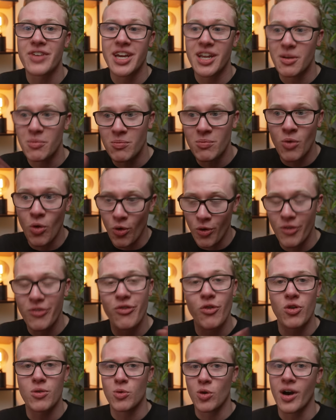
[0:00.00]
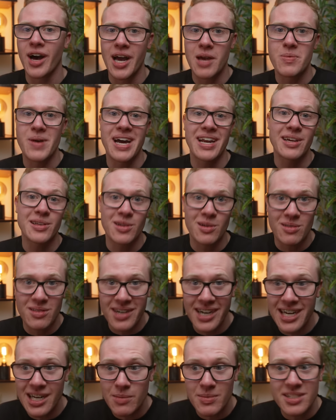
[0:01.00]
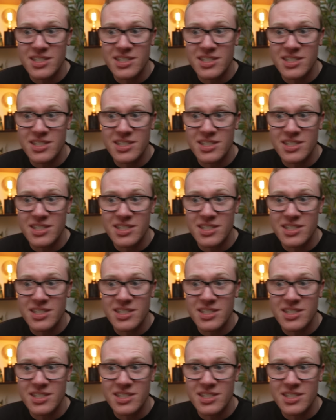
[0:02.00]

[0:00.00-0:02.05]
a more affordable iPad in their lineup,